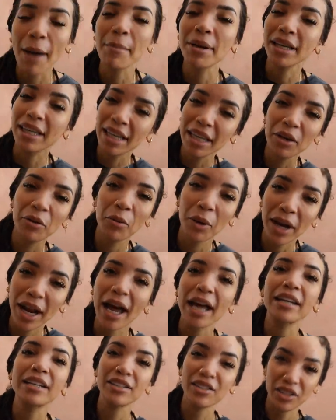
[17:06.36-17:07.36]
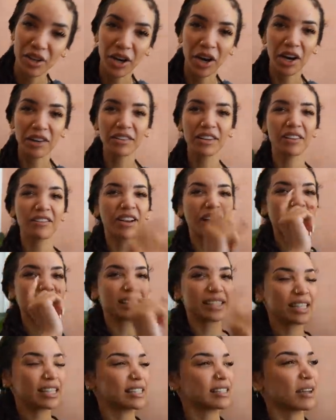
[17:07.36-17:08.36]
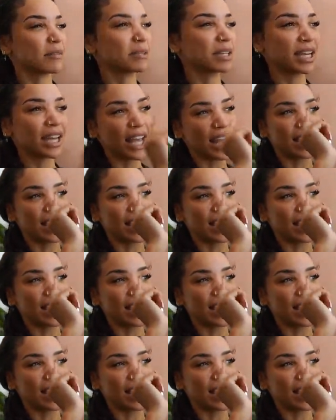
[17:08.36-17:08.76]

I'ma get what I deserve. If I see something